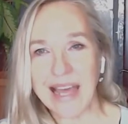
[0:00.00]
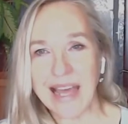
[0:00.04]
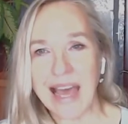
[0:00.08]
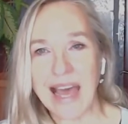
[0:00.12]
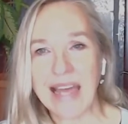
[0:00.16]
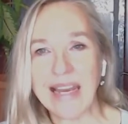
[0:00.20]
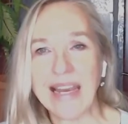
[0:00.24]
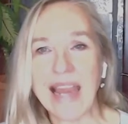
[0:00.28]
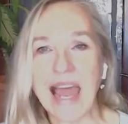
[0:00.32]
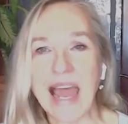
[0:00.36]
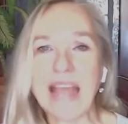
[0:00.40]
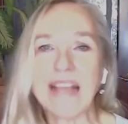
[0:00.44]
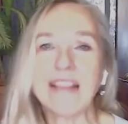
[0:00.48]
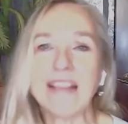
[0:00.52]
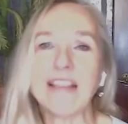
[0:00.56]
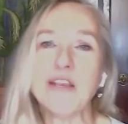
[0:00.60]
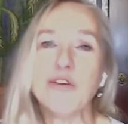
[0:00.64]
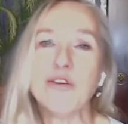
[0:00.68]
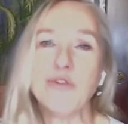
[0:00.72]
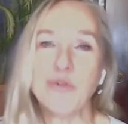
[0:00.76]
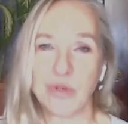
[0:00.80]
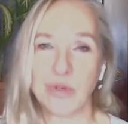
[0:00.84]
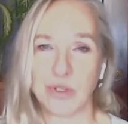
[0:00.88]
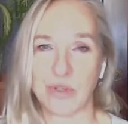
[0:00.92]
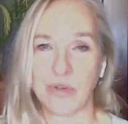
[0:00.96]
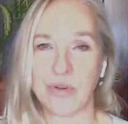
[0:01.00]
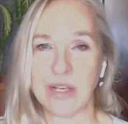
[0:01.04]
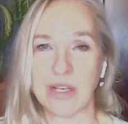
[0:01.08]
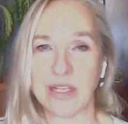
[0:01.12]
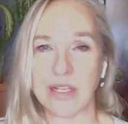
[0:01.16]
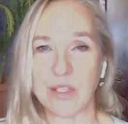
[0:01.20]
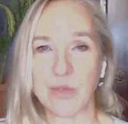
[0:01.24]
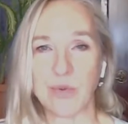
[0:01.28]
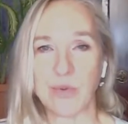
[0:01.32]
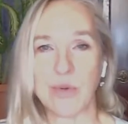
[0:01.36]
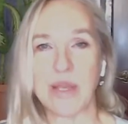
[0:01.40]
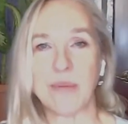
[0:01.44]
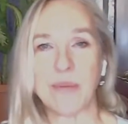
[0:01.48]
Unlike the
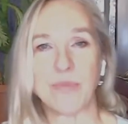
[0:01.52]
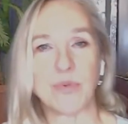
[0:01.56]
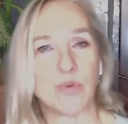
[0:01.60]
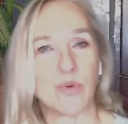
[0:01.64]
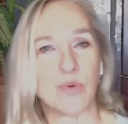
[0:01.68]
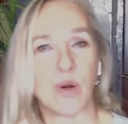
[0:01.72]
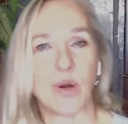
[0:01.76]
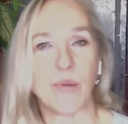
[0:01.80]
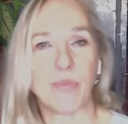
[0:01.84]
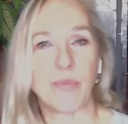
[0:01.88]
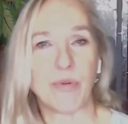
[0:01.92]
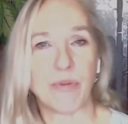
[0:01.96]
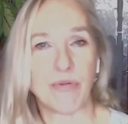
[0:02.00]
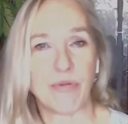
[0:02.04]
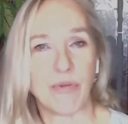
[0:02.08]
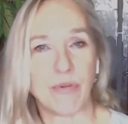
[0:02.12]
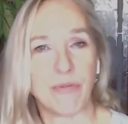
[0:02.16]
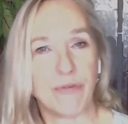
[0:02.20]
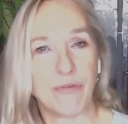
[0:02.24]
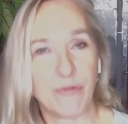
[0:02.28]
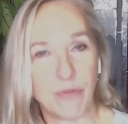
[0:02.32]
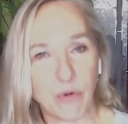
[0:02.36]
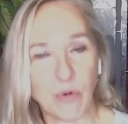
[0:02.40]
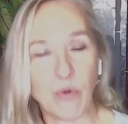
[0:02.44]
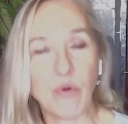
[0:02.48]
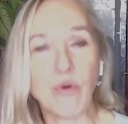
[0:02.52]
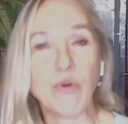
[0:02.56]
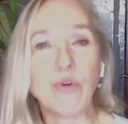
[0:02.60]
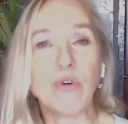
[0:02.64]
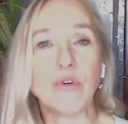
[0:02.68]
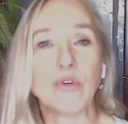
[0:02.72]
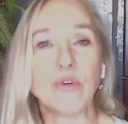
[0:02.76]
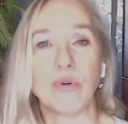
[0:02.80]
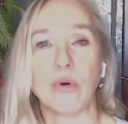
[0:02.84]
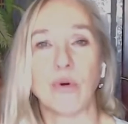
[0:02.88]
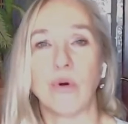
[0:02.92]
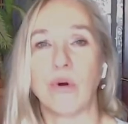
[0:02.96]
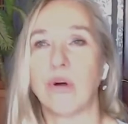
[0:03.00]
nutrients we absorb through
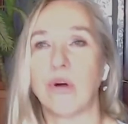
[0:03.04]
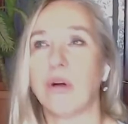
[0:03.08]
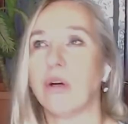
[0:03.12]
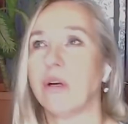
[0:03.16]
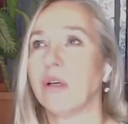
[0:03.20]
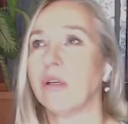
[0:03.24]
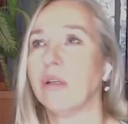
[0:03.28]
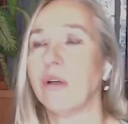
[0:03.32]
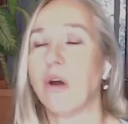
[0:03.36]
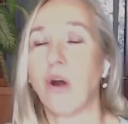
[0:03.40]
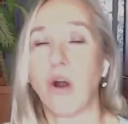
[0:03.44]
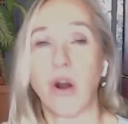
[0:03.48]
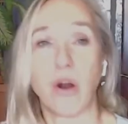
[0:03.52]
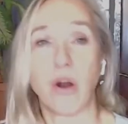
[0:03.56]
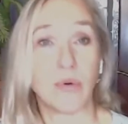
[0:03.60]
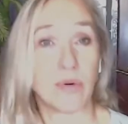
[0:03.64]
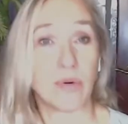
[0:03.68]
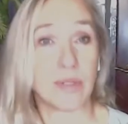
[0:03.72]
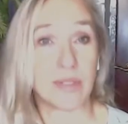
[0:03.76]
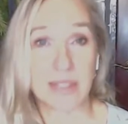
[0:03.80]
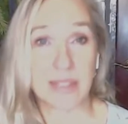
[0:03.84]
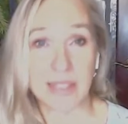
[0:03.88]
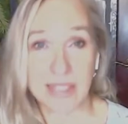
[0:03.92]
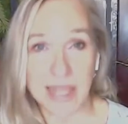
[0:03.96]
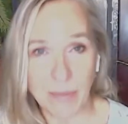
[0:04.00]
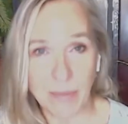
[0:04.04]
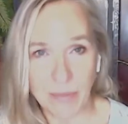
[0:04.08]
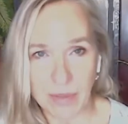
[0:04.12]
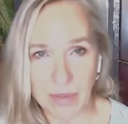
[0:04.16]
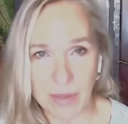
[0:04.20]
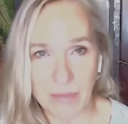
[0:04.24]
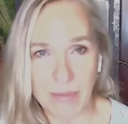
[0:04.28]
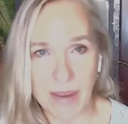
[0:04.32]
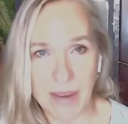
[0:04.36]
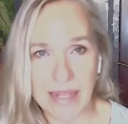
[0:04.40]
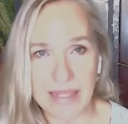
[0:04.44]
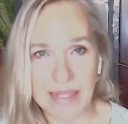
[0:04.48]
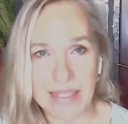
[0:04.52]
food or oral
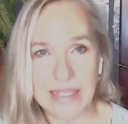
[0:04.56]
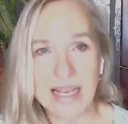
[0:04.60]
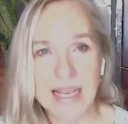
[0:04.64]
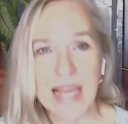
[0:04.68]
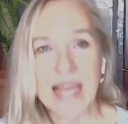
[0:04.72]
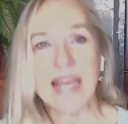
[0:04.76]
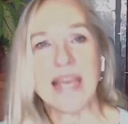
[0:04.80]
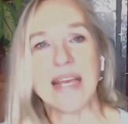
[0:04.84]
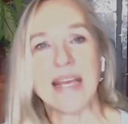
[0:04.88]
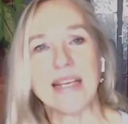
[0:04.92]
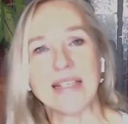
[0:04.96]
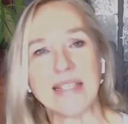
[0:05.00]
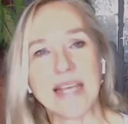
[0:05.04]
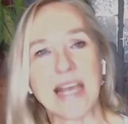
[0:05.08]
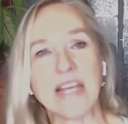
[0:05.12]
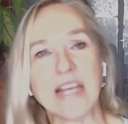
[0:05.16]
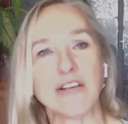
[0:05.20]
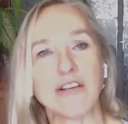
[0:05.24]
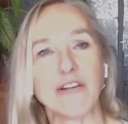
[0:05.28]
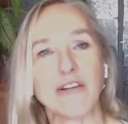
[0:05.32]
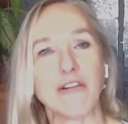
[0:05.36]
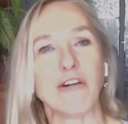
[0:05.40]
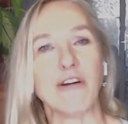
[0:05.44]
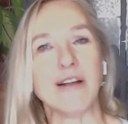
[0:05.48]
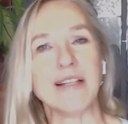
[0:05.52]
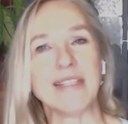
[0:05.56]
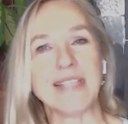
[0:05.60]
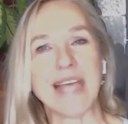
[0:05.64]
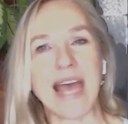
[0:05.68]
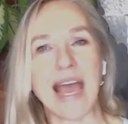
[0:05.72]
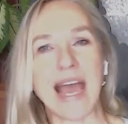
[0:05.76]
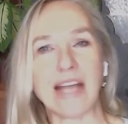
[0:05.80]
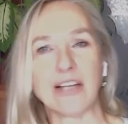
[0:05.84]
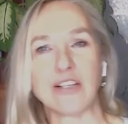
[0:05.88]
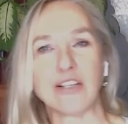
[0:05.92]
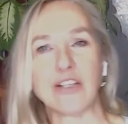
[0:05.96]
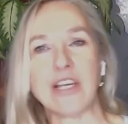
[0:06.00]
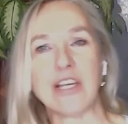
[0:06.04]
supplements, essential oils
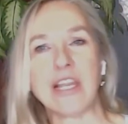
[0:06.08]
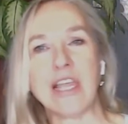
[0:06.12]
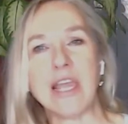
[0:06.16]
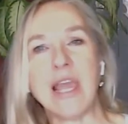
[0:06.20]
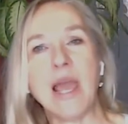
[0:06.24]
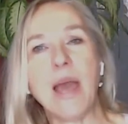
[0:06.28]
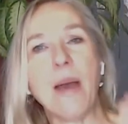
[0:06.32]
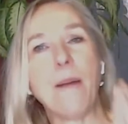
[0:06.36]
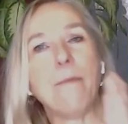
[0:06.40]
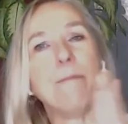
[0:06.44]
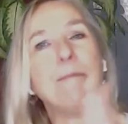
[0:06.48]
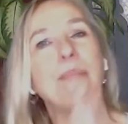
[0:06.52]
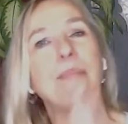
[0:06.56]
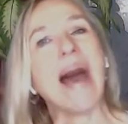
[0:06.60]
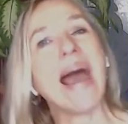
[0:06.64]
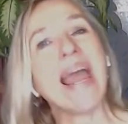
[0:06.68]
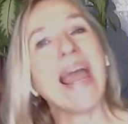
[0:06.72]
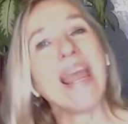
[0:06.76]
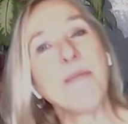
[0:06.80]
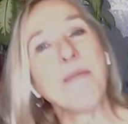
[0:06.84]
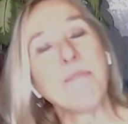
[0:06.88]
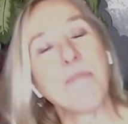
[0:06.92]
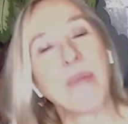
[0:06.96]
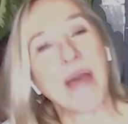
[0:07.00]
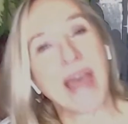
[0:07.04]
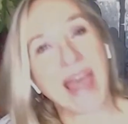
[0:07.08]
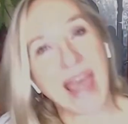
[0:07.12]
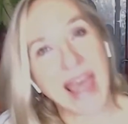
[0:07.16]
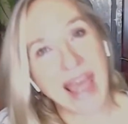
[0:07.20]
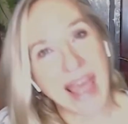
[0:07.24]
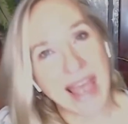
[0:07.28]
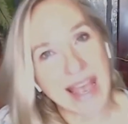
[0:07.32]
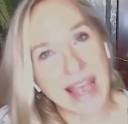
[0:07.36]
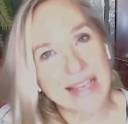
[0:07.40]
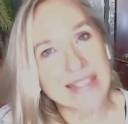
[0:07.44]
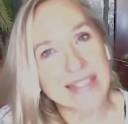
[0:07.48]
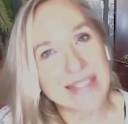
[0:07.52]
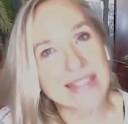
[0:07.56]
actually
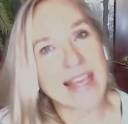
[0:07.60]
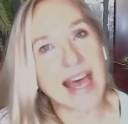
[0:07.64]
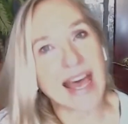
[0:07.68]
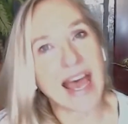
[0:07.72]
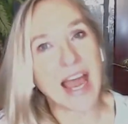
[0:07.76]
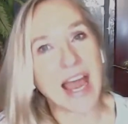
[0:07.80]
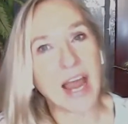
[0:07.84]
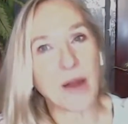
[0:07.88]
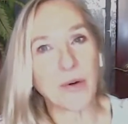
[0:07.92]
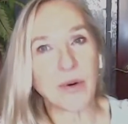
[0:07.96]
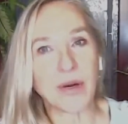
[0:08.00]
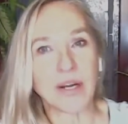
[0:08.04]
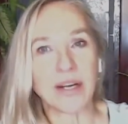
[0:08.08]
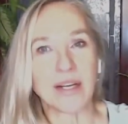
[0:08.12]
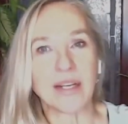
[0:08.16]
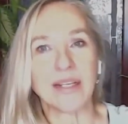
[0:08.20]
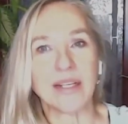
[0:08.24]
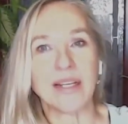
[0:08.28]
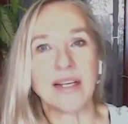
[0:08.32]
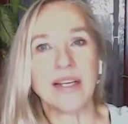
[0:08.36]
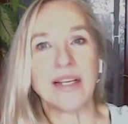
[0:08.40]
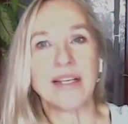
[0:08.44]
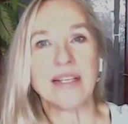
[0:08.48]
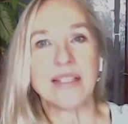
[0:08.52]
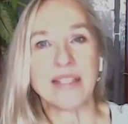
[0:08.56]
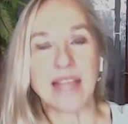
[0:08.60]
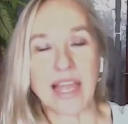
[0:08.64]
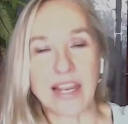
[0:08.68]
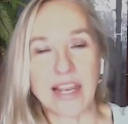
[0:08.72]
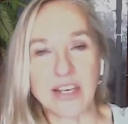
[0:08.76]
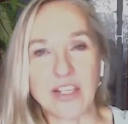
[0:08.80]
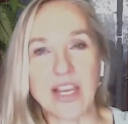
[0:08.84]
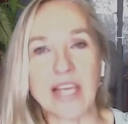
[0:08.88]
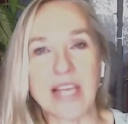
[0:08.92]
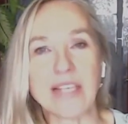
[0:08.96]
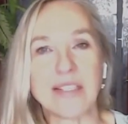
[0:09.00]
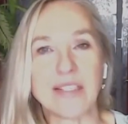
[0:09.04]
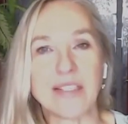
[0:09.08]
bypass our
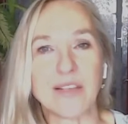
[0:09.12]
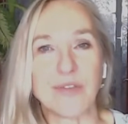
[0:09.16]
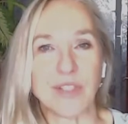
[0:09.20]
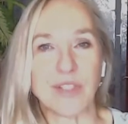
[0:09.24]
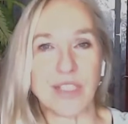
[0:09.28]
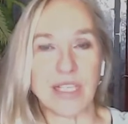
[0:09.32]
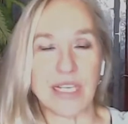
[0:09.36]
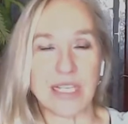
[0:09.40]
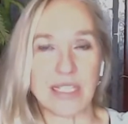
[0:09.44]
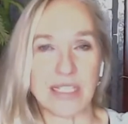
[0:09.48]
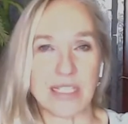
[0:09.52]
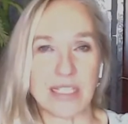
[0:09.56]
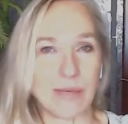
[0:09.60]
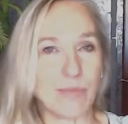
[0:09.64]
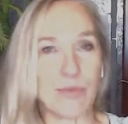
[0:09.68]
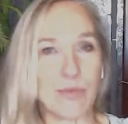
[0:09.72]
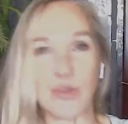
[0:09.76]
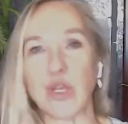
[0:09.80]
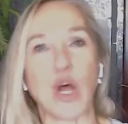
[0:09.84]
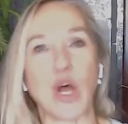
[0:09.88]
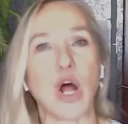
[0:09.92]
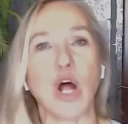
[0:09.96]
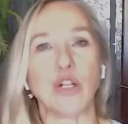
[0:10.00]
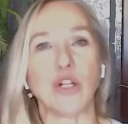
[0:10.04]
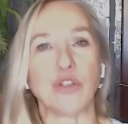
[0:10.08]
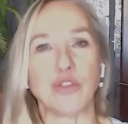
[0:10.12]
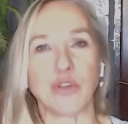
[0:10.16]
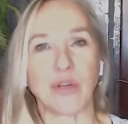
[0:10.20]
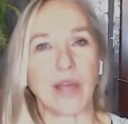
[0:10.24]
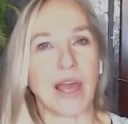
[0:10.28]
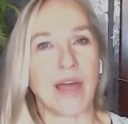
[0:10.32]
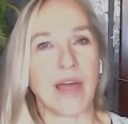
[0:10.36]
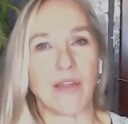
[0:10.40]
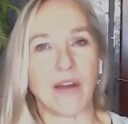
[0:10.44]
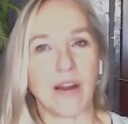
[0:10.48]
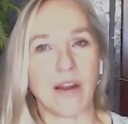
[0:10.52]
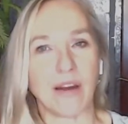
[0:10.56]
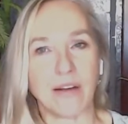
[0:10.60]
digestive systems
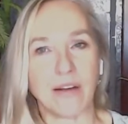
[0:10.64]
altogether.